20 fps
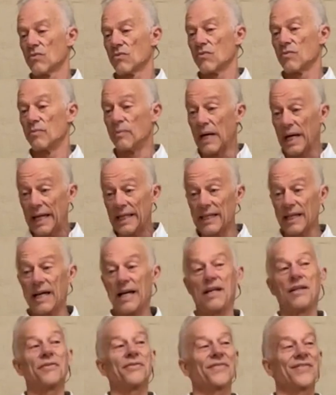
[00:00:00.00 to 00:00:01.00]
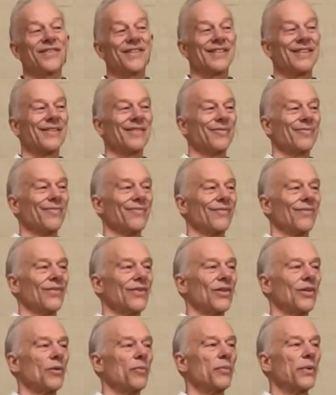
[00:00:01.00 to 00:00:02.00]
my life,
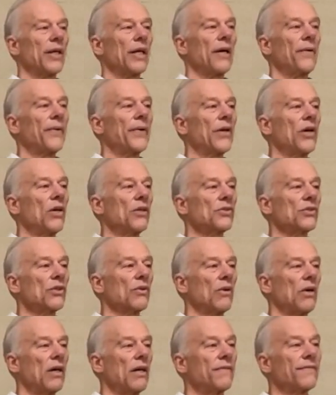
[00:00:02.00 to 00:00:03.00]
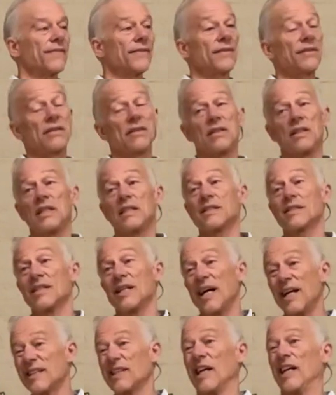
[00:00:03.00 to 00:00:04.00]
but I would also offer it's
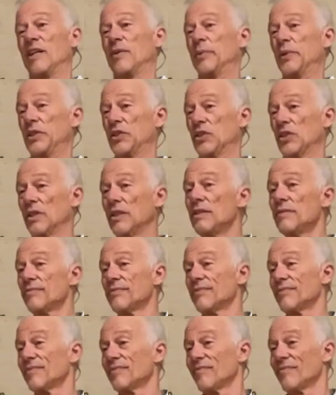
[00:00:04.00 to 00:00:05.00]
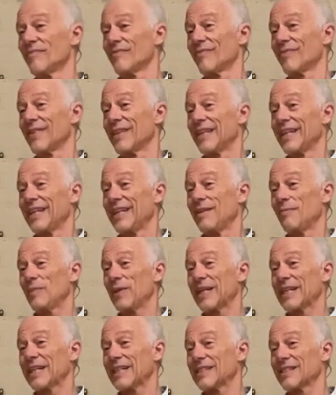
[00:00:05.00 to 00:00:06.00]
not that original
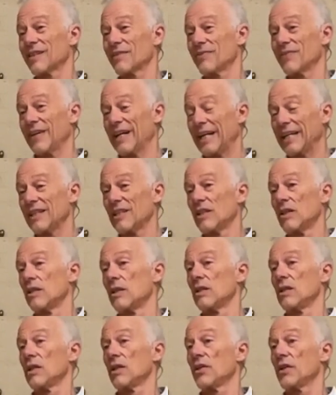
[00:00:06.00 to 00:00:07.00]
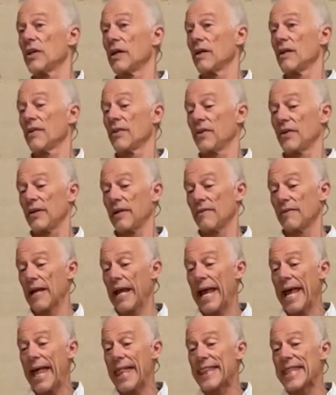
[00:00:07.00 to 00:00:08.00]
because the final, the, the,
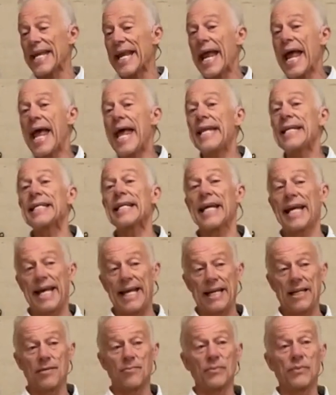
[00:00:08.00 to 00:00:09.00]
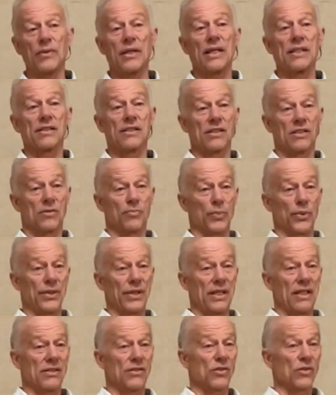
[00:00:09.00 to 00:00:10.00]
the end game, as it's
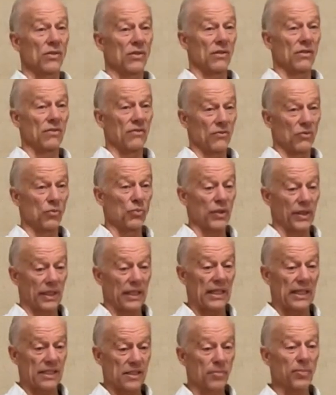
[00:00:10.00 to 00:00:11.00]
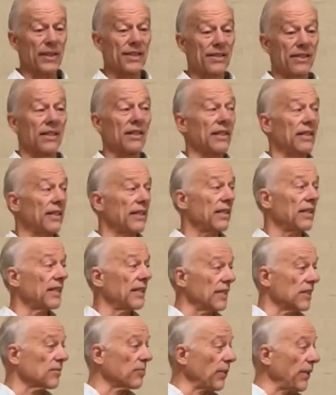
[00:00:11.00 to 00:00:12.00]
pronounced really explicitly
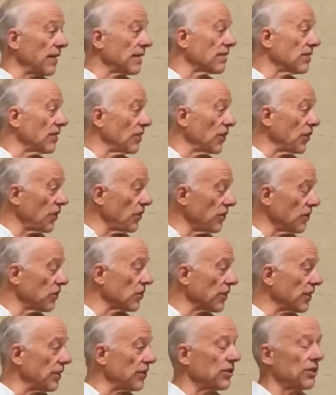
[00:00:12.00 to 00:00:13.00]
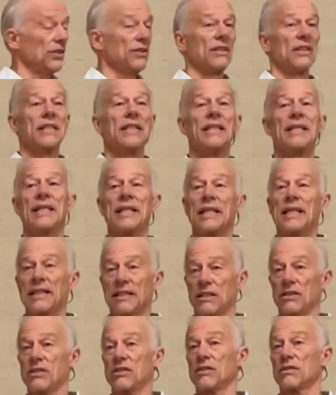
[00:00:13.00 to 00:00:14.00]
expressed in the yoga tradition,
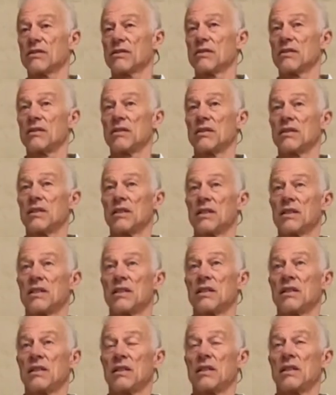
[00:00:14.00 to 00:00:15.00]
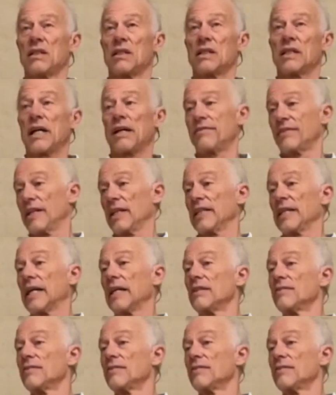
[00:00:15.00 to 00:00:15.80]
is Kaivalya.